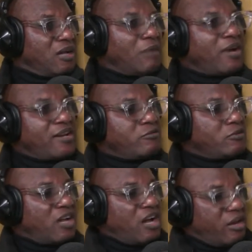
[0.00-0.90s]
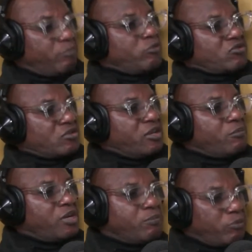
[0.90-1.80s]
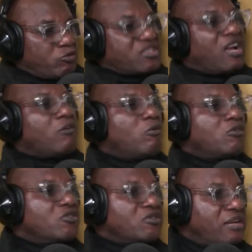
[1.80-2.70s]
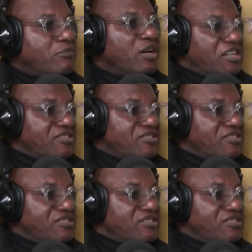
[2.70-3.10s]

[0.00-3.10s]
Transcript: am I the one that imposed that words on him that